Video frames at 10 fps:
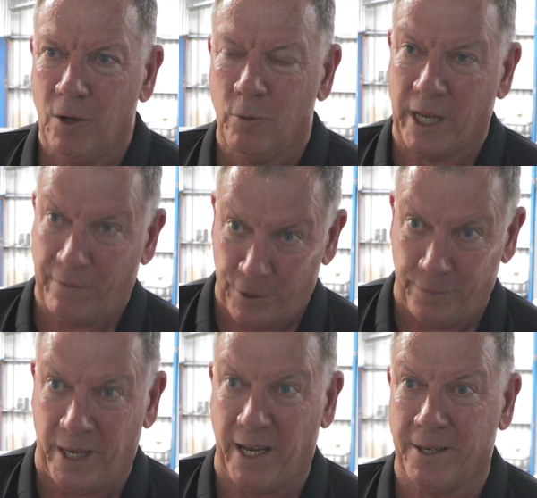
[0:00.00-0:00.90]
we have new
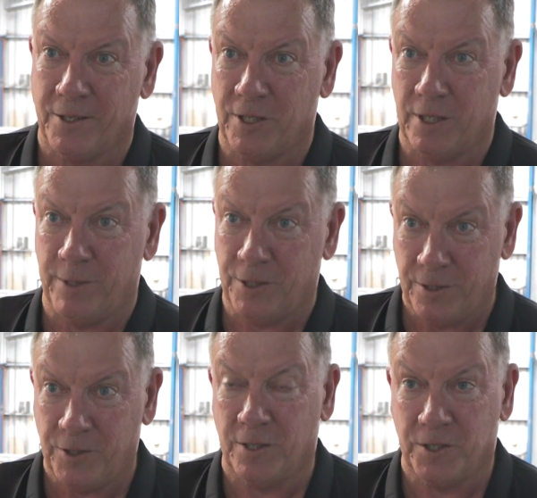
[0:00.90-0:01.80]
partners in the
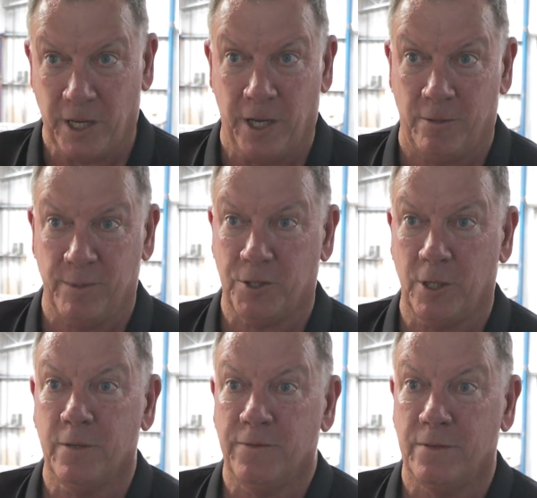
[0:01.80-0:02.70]
business. So Sandra and
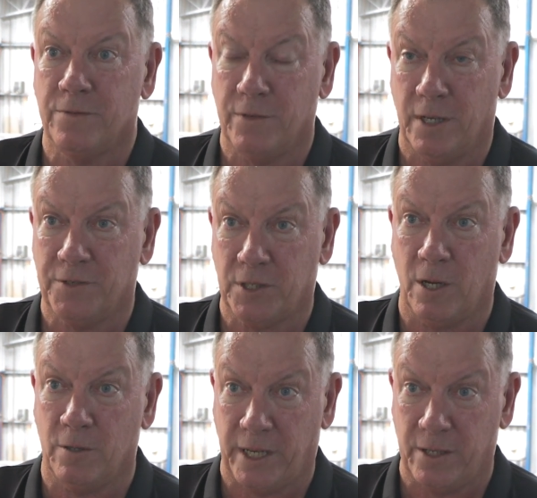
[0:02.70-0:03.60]
myself have
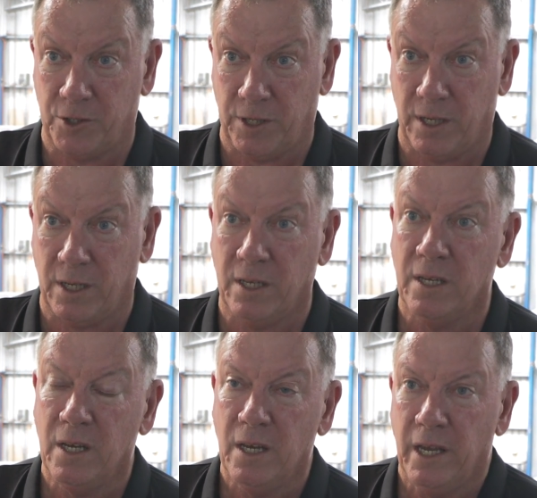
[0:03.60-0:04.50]
sold our share,
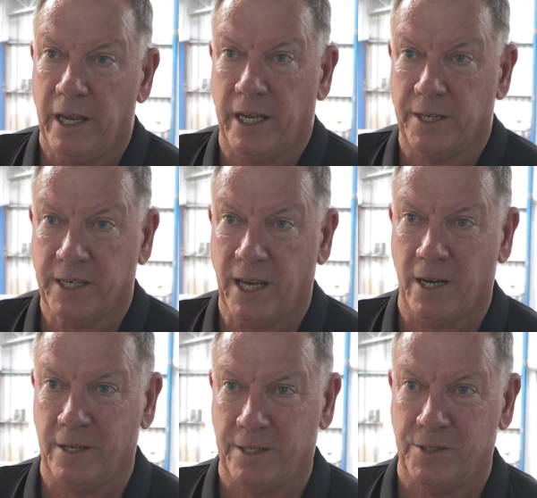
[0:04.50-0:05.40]
and
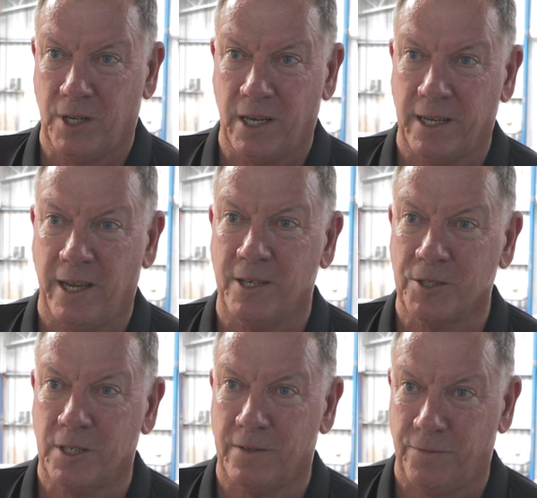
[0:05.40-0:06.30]
Callan and Zach
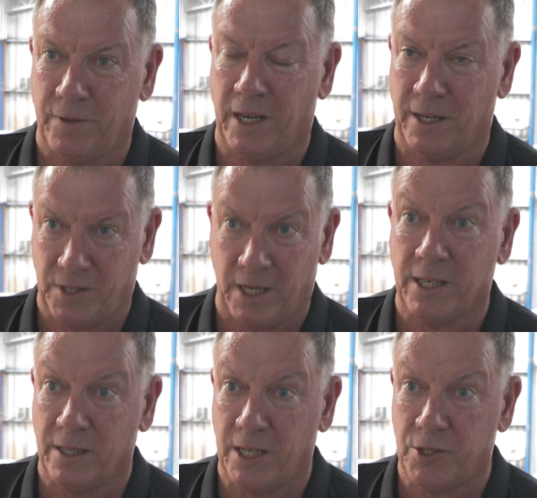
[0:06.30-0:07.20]
House have
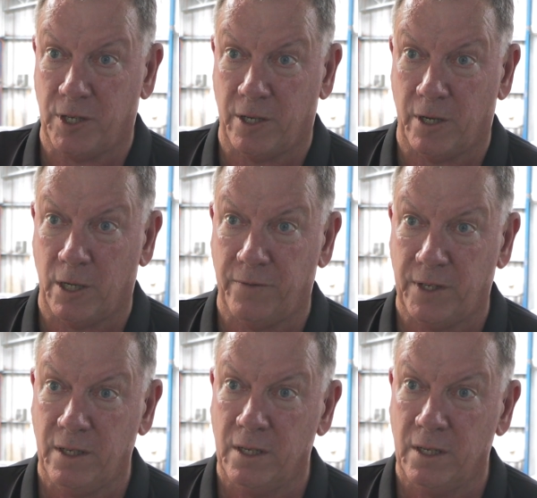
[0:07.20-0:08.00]
taken that share over.